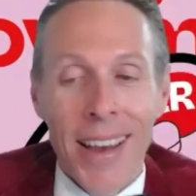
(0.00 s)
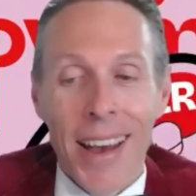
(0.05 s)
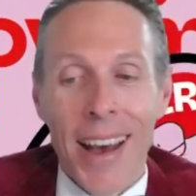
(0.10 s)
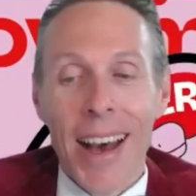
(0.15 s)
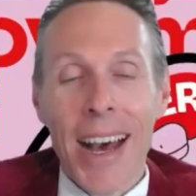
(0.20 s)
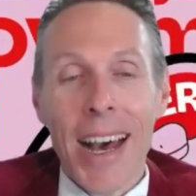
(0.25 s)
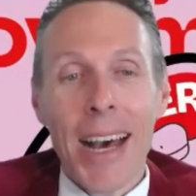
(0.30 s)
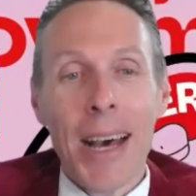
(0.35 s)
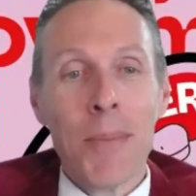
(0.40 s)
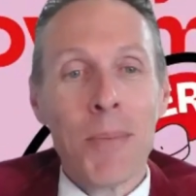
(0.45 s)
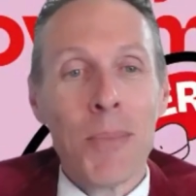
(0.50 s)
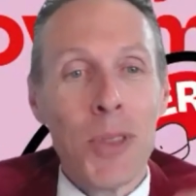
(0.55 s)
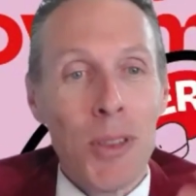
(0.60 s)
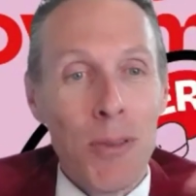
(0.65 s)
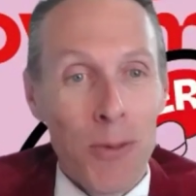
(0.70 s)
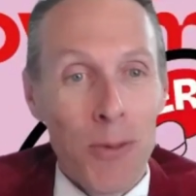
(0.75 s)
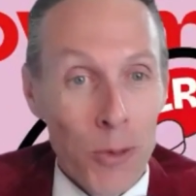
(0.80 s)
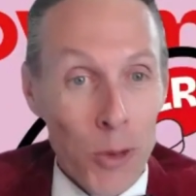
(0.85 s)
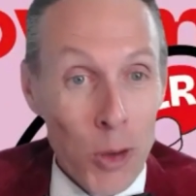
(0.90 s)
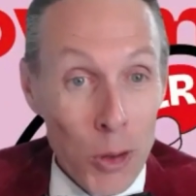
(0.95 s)

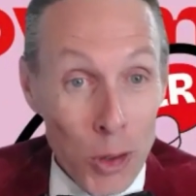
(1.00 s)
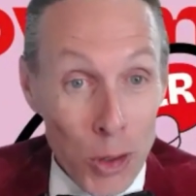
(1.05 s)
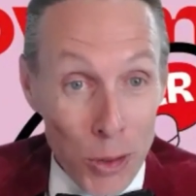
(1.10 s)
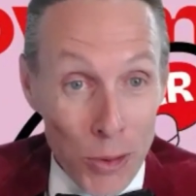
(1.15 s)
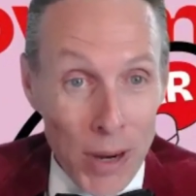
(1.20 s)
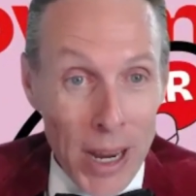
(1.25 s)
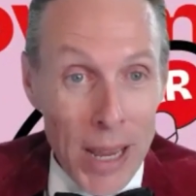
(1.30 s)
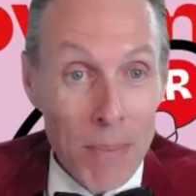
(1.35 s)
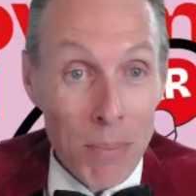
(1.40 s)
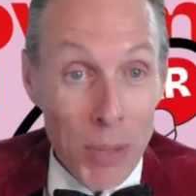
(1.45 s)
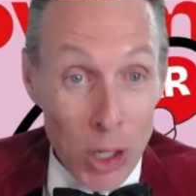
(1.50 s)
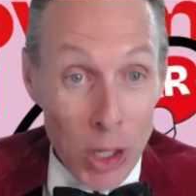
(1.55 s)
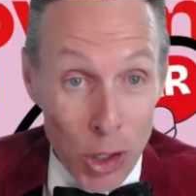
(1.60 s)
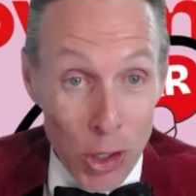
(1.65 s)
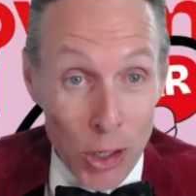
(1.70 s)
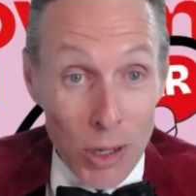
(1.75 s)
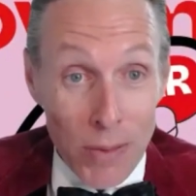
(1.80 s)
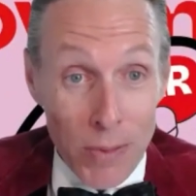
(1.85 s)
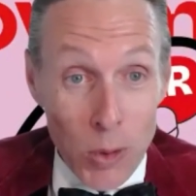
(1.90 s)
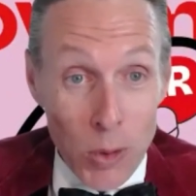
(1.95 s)
The future
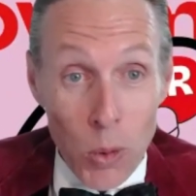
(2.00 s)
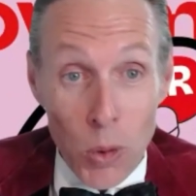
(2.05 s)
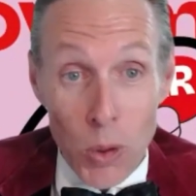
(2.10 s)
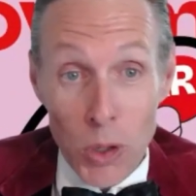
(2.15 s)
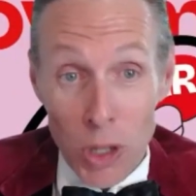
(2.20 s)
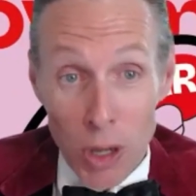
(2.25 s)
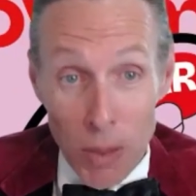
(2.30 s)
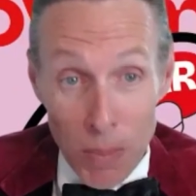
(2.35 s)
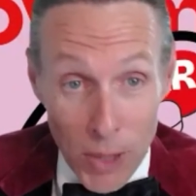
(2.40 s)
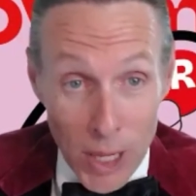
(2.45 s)
ambition, of course,